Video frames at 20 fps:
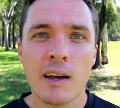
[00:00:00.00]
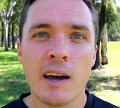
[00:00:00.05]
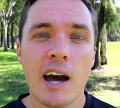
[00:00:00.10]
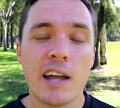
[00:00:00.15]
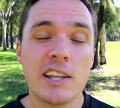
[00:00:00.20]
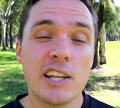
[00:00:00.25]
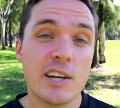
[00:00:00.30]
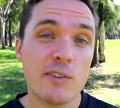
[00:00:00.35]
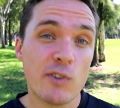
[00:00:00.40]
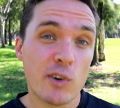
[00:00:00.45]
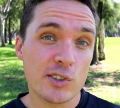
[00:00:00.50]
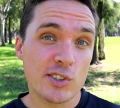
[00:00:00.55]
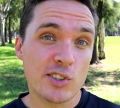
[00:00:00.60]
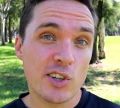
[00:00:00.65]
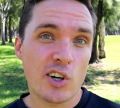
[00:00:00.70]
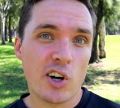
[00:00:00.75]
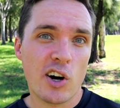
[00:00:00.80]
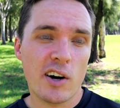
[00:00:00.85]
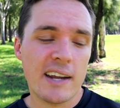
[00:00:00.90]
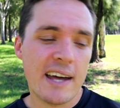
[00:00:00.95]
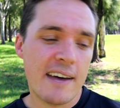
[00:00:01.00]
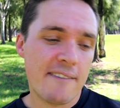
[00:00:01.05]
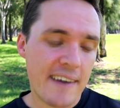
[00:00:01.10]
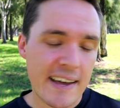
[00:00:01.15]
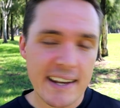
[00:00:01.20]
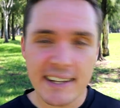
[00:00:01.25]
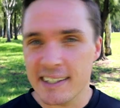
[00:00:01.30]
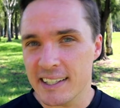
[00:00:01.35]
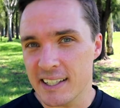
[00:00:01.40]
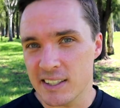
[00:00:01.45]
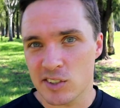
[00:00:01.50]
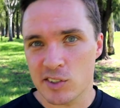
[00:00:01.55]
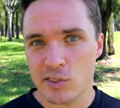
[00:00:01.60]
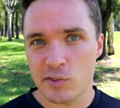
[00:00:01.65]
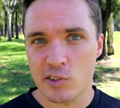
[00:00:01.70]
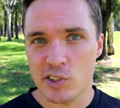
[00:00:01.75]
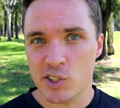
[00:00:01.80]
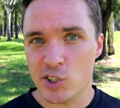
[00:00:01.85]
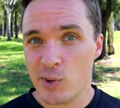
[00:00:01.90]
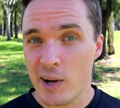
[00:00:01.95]
And then you've also got Event List
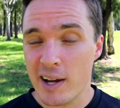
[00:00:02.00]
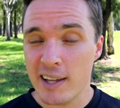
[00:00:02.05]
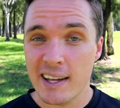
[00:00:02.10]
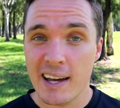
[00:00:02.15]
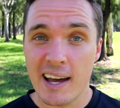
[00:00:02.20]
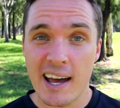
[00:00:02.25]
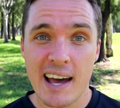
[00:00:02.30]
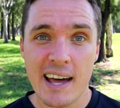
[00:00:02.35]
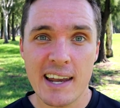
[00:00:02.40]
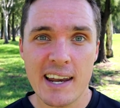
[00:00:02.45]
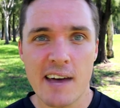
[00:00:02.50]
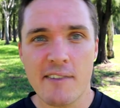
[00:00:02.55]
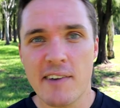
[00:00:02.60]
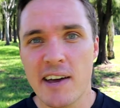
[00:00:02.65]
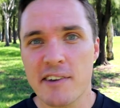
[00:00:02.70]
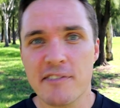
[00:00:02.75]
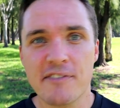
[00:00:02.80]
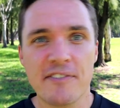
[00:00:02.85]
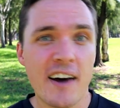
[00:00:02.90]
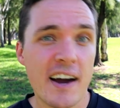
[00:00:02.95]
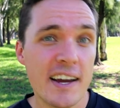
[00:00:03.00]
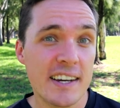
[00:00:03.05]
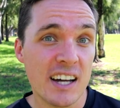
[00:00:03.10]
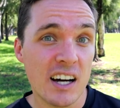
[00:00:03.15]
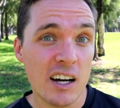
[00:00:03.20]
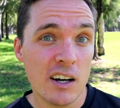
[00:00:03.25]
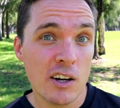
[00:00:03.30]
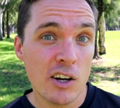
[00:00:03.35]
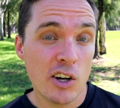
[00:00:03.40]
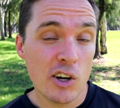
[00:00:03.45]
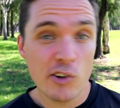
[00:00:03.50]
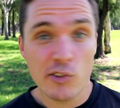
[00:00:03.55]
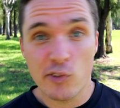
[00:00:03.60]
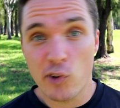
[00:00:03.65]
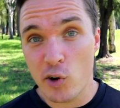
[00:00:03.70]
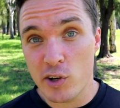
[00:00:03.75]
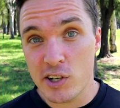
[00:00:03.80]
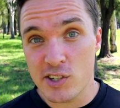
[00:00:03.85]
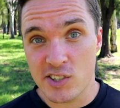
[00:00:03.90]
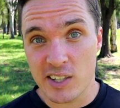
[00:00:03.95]
for Australia and Event Finder
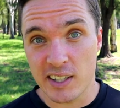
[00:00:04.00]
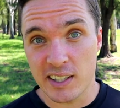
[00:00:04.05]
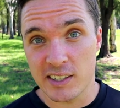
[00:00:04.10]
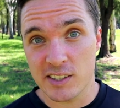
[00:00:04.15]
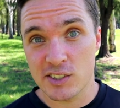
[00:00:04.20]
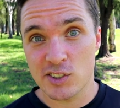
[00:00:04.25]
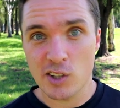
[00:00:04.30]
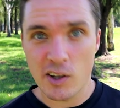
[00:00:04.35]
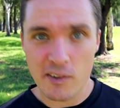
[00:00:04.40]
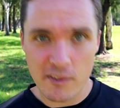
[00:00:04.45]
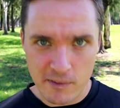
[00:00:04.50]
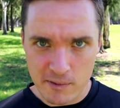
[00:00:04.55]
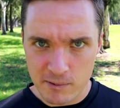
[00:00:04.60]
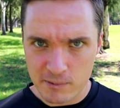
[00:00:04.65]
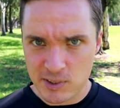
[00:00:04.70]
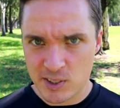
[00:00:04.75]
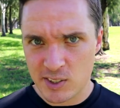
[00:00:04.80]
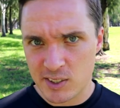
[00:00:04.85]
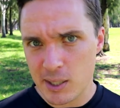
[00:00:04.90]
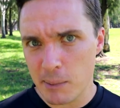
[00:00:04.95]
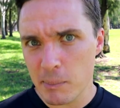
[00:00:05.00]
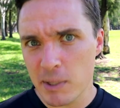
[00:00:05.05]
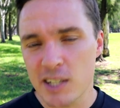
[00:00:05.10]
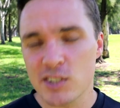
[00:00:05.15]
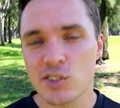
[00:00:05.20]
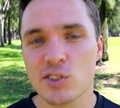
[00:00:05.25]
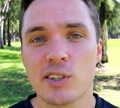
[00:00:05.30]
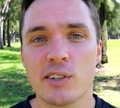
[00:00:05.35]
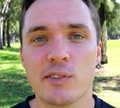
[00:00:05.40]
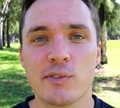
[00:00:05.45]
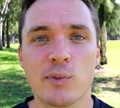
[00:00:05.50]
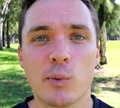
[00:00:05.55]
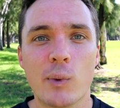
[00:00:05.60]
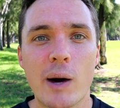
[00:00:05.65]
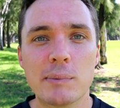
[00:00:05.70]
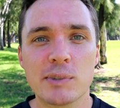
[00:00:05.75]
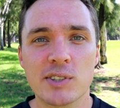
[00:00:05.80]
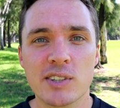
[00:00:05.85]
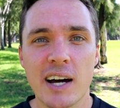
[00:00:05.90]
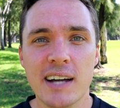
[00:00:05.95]
for New Zealand. So similar sort of
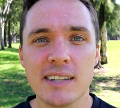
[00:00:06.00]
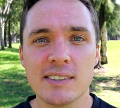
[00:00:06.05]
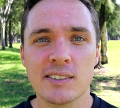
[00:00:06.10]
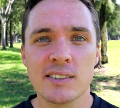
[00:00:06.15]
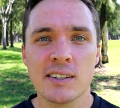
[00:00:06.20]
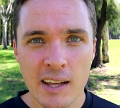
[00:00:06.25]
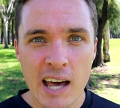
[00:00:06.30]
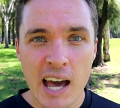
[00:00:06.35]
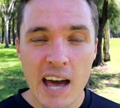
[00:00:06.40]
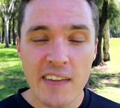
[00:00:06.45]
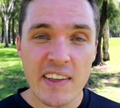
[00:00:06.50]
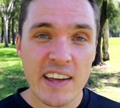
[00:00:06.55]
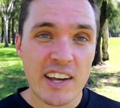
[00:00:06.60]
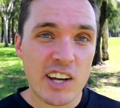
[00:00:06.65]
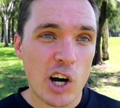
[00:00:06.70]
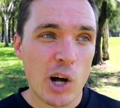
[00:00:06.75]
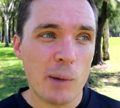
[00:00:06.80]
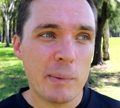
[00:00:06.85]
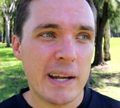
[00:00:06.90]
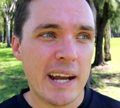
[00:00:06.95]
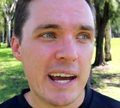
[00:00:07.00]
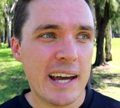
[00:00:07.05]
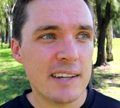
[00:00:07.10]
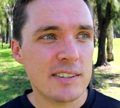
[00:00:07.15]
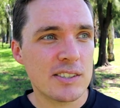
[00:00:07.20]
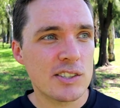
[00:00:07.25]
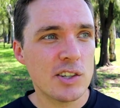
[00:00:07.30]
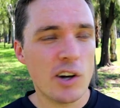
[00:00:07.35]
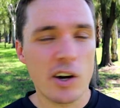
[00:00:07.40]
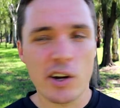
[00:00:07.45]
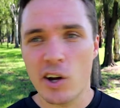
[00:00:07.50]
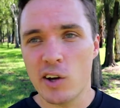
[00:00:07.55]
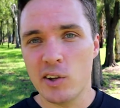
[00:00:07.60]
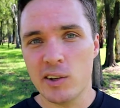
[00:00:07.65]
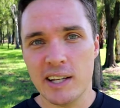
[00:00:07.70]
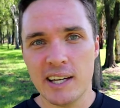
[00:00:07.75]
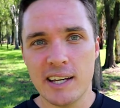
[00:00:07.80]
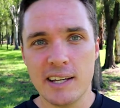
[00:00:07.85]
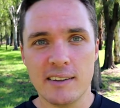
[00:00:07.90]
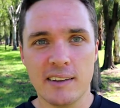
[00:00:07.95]
websites, and they culminate not
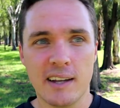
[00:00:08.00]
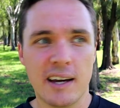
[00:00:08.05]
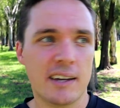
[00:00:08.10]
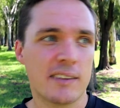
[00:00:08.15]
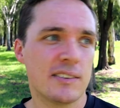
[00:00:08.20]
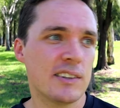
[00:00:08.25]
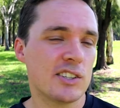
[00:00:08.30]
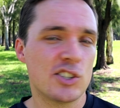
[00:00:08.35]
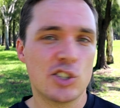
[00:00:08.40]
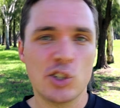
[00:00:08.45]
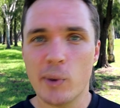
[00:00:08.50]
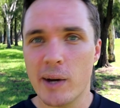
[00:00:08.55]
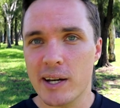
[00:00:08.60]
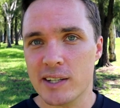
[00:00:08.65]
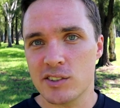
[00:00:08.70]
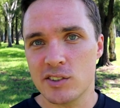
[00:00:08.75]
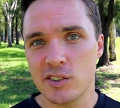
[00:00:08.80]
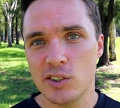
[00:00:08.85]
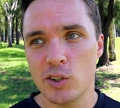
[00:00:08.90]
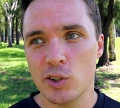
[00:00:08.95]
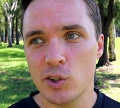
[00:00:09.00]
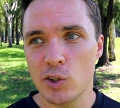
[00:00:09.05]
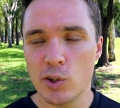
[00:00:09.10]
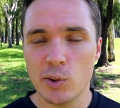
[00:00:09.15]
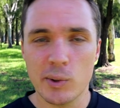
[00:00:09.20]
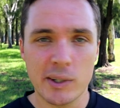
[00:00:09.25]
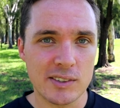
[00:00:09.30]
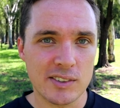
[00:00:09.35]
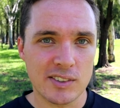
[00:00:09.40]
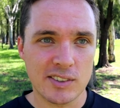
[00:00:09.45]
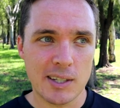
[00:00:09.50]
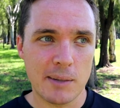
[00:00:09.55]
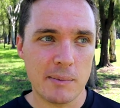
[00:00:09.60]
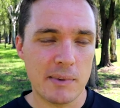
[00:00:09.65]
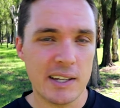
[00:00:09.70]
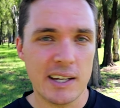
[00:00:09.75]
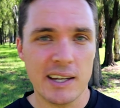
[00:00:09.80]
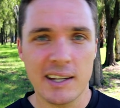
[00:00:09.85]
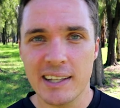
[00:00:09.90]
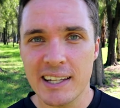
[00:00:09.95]
only like the 2XU and some of
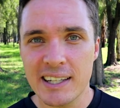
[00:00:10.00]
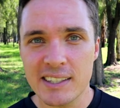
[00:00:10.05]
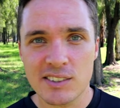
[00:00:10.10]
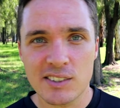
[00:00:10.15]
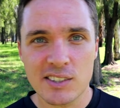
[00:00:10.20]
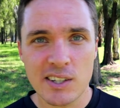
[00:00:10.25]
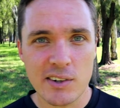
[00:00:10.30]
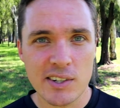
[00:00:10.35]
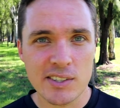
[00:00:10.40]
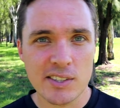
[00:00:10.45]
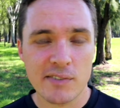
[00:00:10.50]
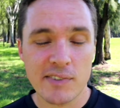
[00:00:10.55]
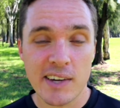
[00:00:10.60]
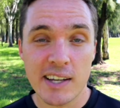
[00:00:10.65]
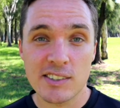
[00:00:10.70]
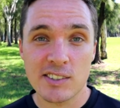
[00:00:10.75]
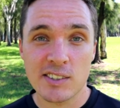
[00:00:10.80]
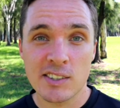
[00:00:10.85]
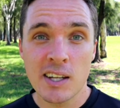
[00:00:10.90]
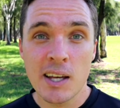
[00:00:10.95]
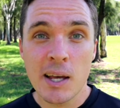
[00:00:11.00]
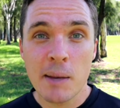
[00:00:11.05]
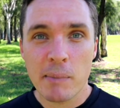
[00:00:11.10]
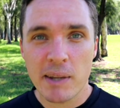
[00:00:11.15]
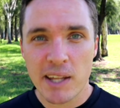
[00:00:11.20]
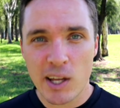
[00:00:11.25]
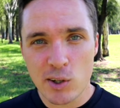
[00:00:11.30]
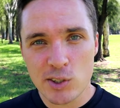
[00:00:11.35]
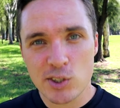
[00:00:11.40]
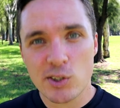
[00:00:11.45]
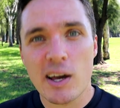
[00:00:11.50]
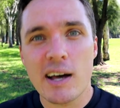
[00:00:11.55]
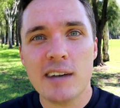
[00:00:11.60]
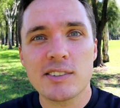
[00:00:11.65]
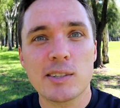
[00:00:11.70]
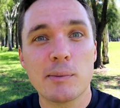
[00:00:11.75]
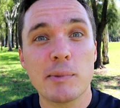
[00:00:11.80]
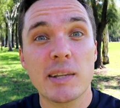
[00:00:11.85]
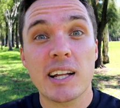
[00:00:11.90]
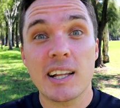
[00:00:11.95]
the Elite Series events, but they also have
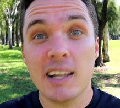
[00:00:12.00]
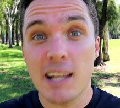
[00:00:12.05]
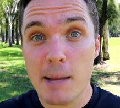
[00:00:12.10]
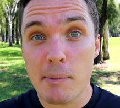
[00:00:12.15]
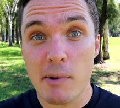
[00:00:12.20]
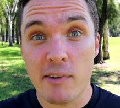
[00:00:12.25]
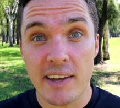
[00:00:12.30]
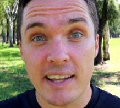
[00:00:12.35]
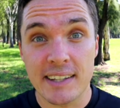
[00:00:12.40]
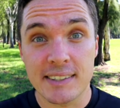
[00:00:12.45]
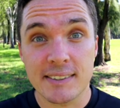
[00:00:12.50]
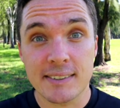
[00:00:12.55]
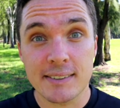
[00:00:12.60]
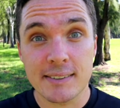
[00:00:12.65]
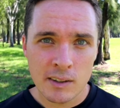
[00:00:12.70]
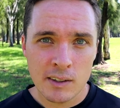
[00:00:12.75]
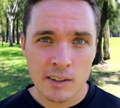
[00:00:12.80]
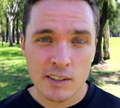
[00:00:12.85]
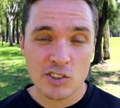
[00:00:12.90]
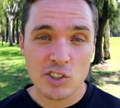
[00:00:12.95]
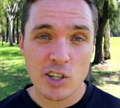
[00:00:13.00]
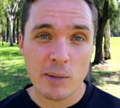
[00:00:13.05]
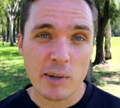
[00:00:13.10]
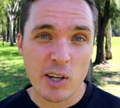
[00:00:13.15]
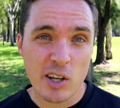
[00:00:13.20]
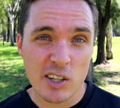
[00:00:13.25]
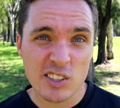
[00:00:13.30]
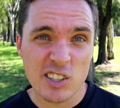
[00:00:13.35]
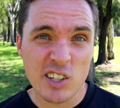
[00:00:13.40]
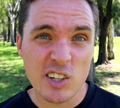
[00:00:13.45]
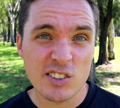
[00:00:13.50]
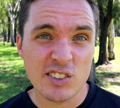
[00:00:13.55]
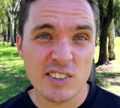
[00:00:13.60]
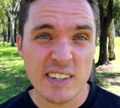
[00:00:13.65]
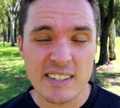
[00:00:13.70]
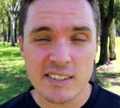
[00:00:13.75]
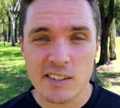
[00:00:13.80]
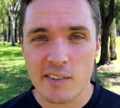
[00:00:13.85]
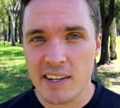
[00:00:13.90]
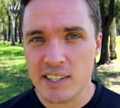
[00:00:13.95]
some of the club events. And so because lots of
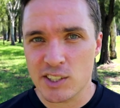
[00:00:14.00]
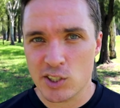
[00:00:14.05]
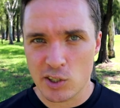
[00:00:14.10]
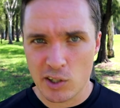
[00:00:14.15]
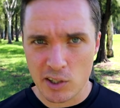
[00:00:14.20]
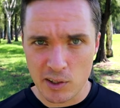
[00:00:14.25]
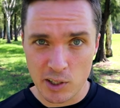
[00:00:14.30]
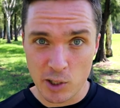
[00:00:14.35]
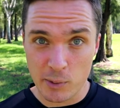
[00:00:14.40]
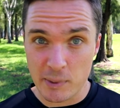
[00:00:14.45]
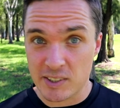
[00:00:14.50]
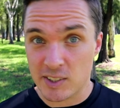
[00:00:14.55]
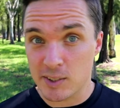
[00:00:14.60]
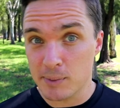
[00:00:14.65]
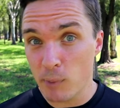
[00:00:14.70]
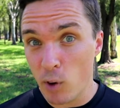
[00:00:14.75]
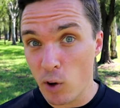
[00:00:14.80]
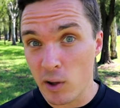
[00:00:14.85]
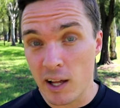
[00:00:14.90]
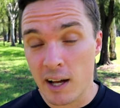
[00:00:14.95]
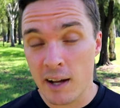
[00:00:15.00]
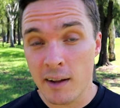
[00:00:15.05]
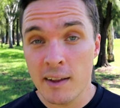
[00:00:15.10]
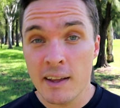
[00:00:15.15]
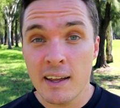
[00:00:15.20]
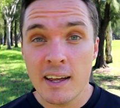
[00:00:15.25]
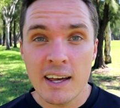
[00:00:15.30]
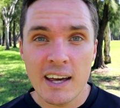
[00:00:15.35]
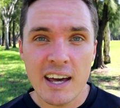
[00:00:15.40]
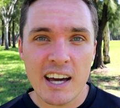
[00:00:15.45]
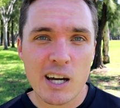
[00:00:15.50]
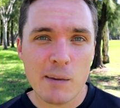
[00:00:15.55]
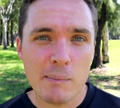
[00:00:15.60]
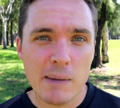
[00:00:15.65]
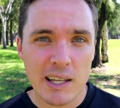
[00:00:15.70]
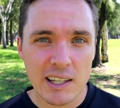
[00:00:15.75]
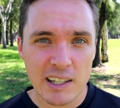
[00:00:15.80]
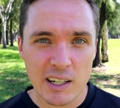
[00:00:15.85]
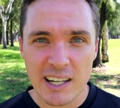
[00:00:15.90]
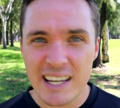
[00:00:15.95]
these events are a little bit smaller, it can be
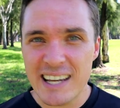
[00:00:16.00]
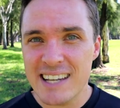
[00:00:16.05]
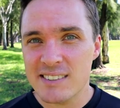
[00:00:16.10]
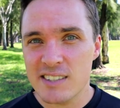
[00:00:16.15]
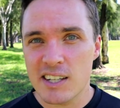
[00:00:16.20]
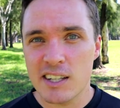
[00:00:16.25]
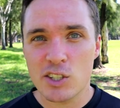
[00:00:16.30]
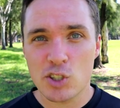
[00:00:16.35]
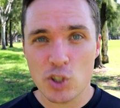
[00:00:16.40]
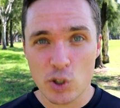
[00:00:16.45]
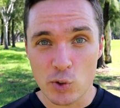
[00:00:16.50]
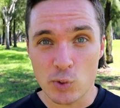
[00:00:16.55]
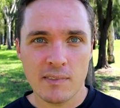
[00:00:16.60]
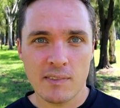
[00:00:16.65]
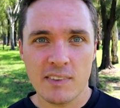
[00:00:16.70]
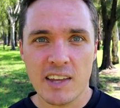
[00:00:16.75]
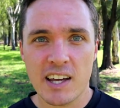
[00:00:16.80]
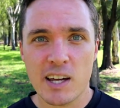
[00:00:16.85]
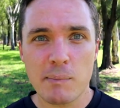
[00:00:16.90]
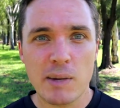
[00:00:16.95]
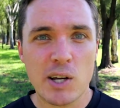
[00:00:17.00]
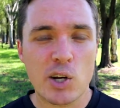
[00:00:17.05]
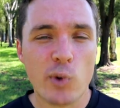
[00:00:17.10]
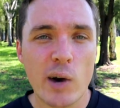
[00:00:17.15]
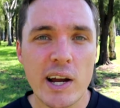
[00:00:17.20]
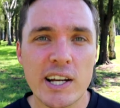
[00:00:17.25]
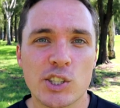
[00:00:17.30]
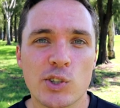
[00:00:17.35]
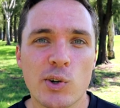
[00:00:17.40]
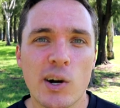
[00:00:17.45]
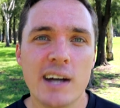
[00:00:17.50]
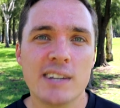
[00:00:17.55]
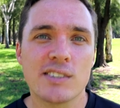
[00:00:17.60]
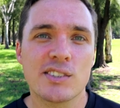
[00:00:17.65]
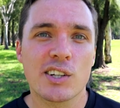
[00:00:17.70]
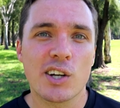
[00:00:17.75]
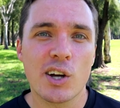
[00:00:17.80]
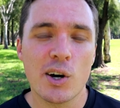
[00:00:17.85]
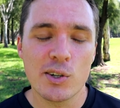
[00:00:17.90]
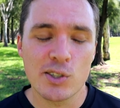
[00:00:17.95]
a little easier to do. They can be great tries
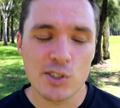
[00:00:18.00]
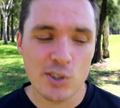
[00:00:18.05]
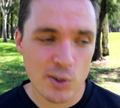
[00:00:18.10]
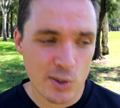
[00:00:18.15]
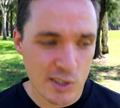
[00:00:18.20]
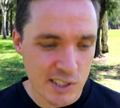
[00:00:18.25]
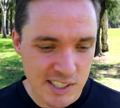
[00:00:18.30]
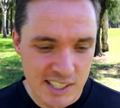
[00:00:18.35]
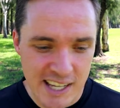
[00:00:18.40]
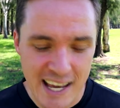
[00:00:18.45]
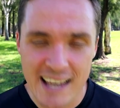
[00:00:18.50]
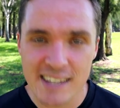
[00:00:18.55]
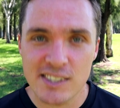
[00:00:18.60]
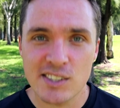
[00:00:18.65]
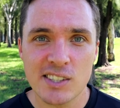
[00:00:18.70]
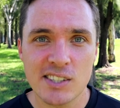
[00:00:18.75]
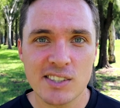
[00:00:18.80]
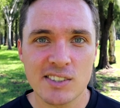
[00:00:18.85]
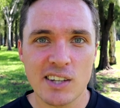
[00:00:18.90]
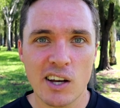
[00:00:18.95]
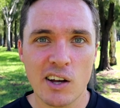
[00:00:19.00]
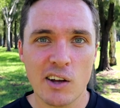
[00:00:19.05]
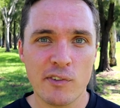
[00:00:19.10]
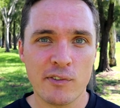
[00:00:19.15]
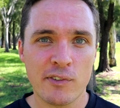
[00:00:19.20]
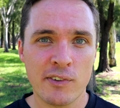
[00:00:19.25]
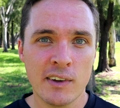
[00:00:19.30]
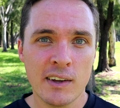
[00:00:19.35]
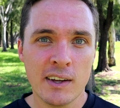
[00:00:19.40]
to go to test yourself.